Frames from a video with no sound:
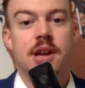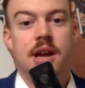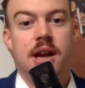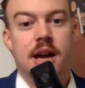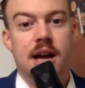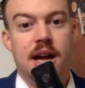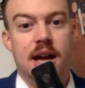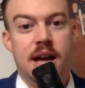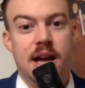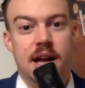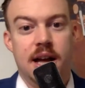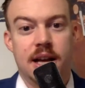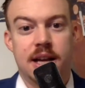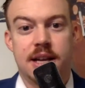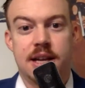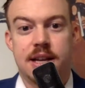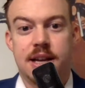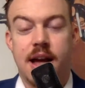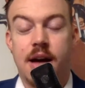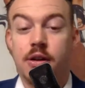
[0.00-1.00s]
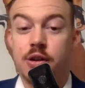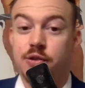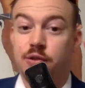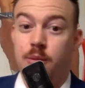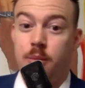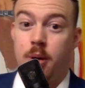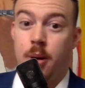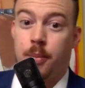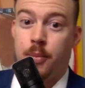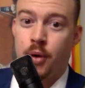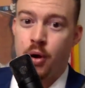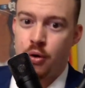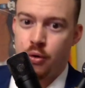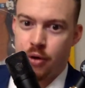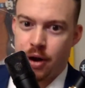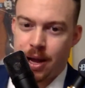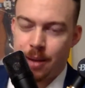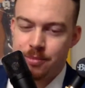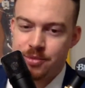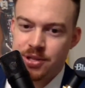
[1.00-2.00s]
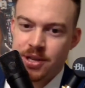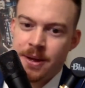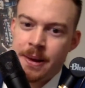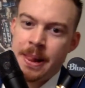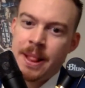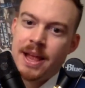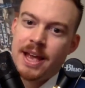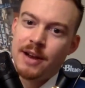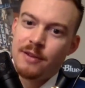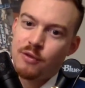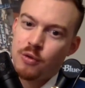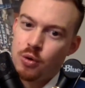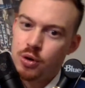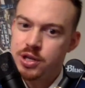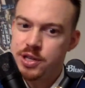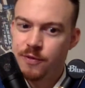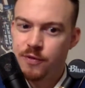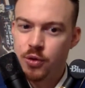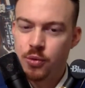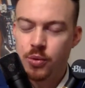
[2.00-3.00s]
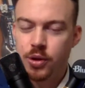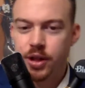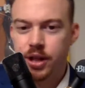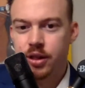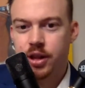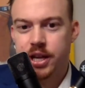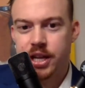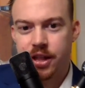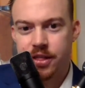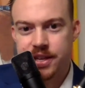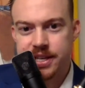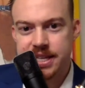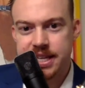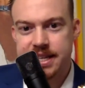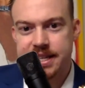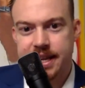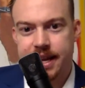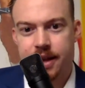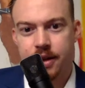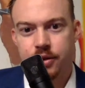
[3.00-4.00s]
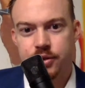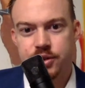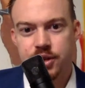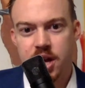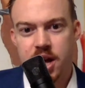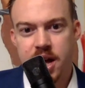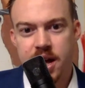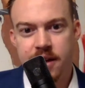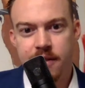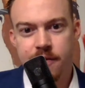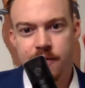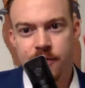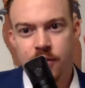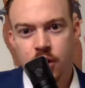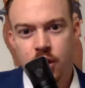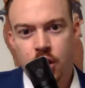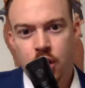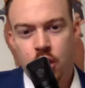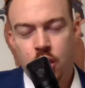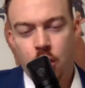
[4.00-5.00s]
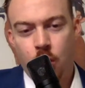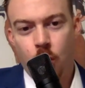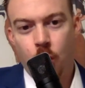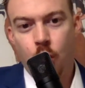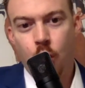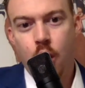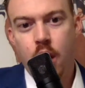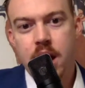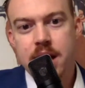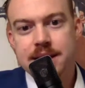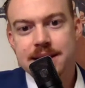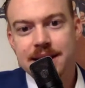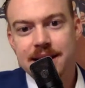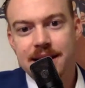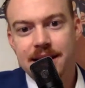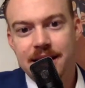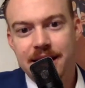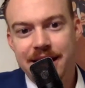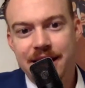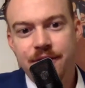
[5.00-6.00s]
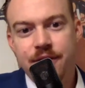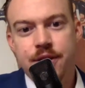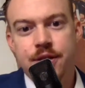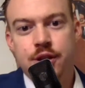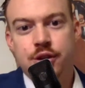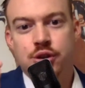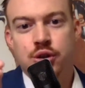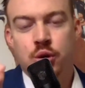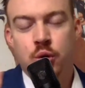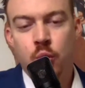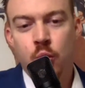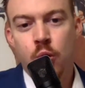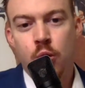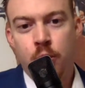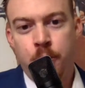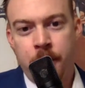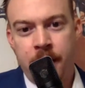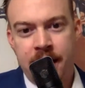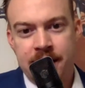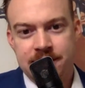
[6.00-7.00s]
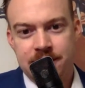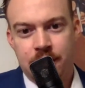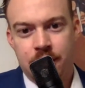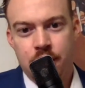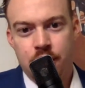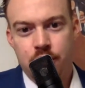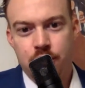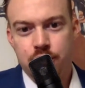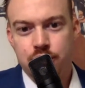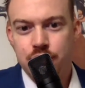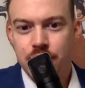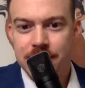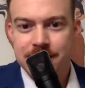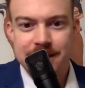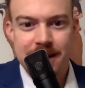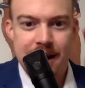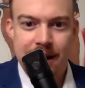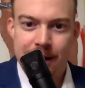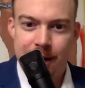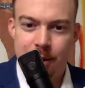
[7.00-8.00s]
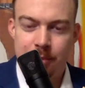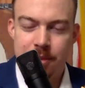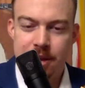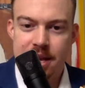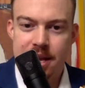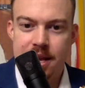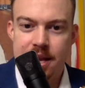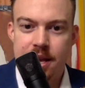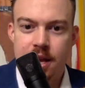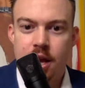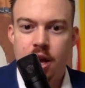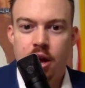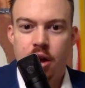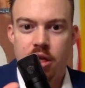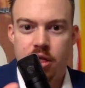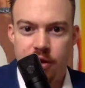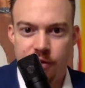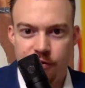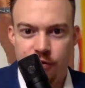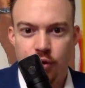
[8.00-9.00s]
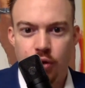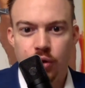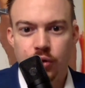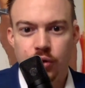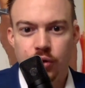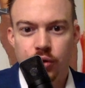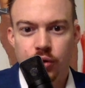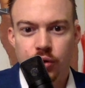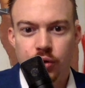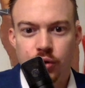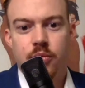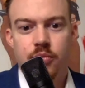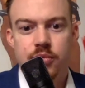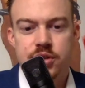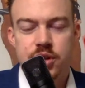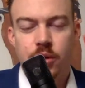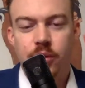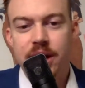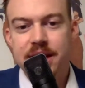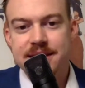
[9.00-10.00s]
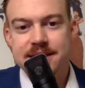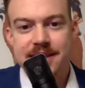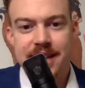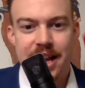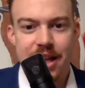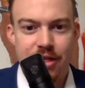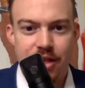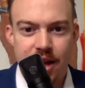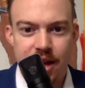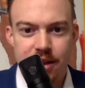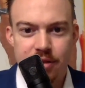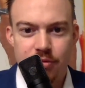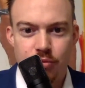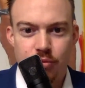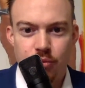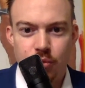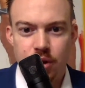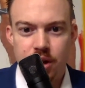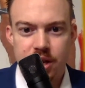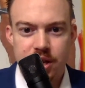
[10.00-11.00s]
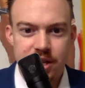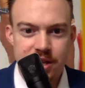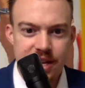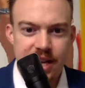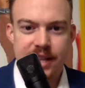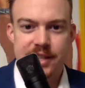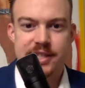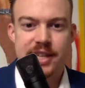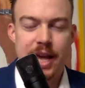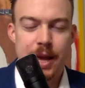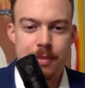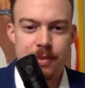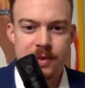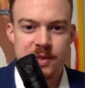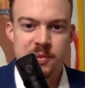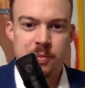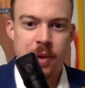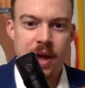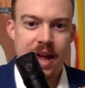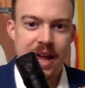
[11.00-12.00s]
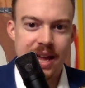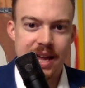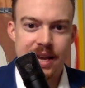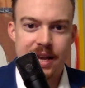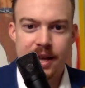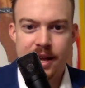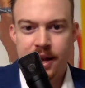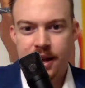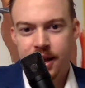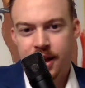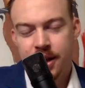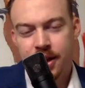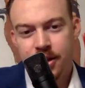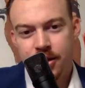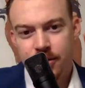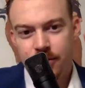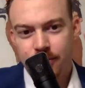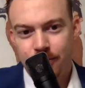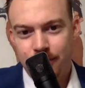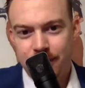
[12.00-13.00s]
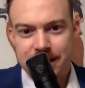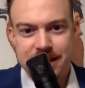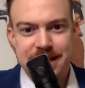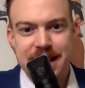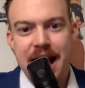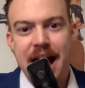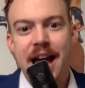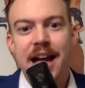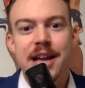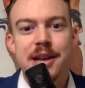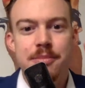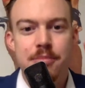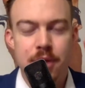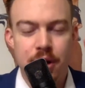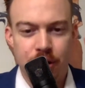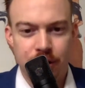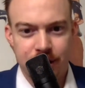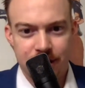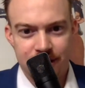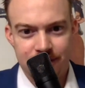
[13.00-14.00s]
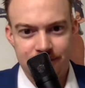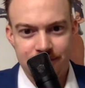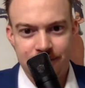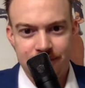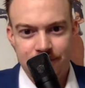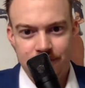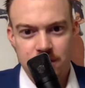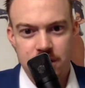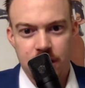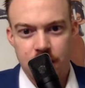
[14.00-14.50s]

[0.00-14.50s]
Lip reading: college football programs. And of course, if you really look into the details of what even the school pays a coach, it's not going to be the full salary. So let's say that Nick Saban's paid $9 million to